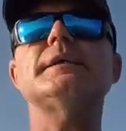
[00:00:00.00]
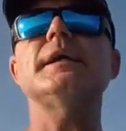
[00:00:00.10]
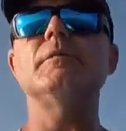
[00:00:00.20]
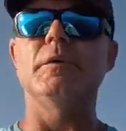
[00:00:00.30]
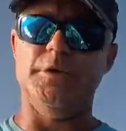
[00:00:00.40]

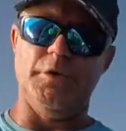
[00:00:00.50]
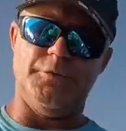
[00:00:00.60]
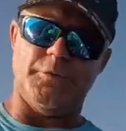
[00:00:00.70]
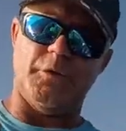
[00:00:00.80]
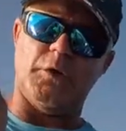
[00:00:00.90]
thing we'll do
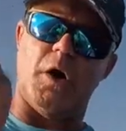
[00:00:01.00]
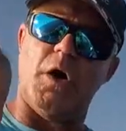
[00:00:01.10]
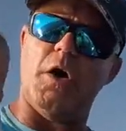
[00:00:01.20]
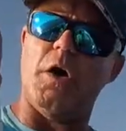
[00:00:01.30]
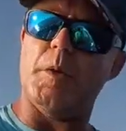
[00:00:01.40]
for
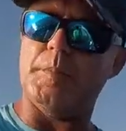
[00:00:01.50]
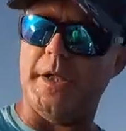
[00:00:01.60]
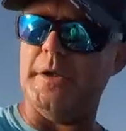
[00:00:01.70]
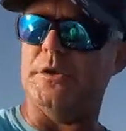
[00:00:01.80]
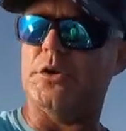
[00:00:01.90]
our
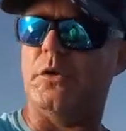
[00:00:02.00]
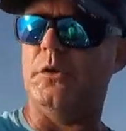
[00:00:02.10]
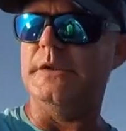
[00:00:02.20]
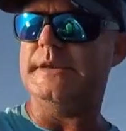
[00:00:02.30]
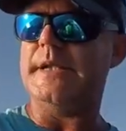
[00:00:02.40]
planer
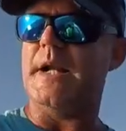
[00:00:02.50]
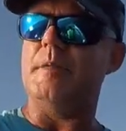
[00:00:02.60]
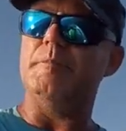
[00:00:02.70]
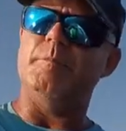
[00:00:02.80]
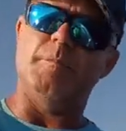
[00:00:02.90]
trolling
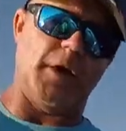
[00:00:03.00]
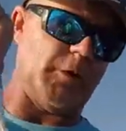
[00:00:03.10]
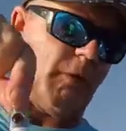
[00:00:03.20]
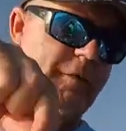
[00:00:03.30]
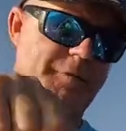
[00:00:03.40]
setup on
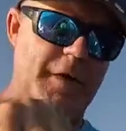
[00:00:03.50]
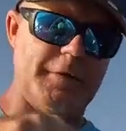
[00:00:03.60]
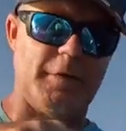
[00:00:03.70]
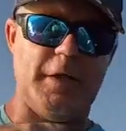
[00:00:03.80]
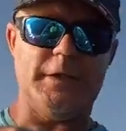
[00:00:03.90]
the white
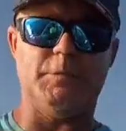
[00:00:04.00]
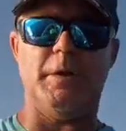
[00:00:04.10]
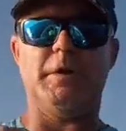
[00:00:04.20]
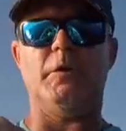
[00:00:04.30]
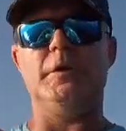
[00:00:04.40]
feather is
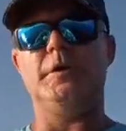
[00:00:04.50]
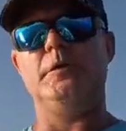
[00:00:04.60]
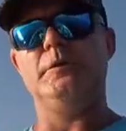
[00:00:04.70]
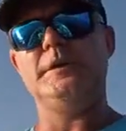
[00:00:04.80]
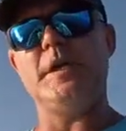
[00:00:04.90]
we're going
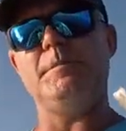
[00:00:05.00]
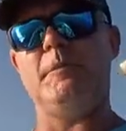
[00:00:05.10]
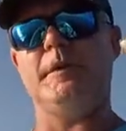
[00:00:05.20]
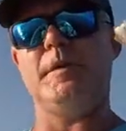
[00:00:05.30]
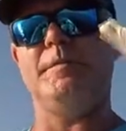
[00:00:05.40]
to tip
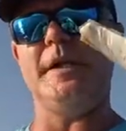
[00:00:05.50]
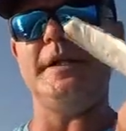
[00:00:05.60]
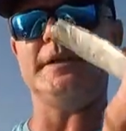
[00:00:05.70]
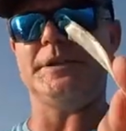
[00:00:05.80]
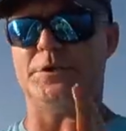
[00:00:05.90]
it with a
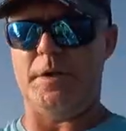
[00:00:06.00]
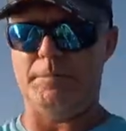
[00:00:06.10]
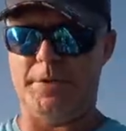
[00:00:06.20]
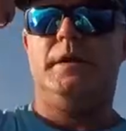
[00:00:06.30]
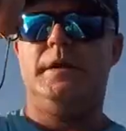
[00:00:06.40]
bonita strip.
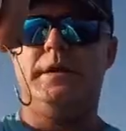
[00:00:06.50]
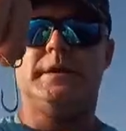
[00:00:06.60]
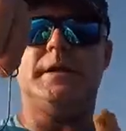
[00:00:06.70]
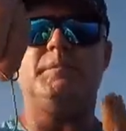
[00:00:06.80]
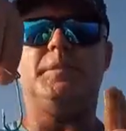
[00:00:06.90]
You
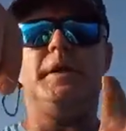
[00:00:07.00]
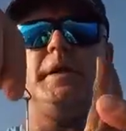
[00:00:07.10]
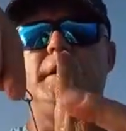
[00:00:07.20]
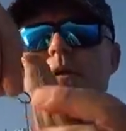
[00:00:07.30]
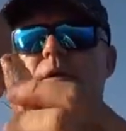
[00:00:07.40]

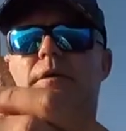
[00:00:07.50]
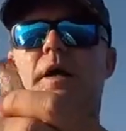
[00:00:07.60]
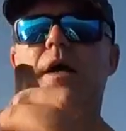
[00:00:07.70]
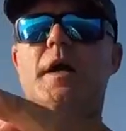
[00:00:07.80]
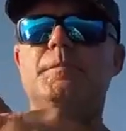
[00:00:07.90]
simply
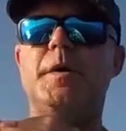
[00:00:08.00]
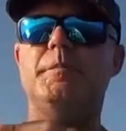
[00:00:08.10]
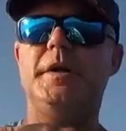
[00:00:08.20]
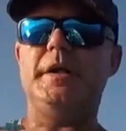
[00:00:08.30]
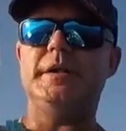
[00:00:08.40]
line up your
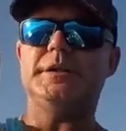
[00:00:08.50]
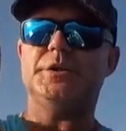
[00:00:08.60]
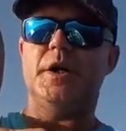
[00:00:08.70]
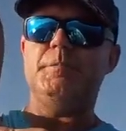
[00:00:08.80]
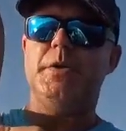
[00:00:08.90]
bonita
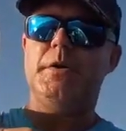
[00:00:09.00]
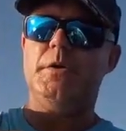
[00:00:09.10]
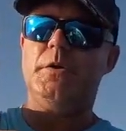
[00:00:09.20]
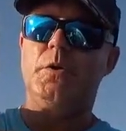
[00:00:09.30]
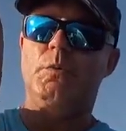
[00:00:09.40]
strip
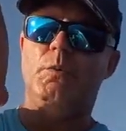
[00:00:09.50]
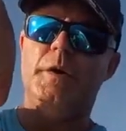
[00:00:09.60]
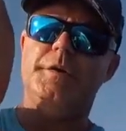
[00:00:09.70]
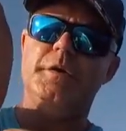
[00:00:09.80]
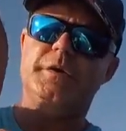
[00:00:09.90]

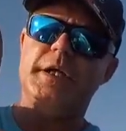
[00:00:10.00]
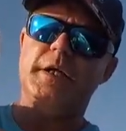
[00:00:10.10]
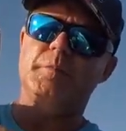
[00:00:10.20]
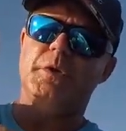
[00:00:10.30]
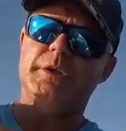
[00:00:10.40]
with your
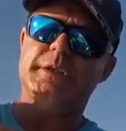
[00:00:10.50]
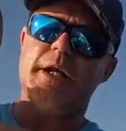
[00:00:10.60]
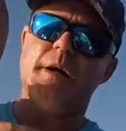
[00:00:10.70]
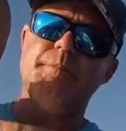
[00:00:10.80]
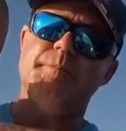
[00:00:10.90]
tandem hook setup.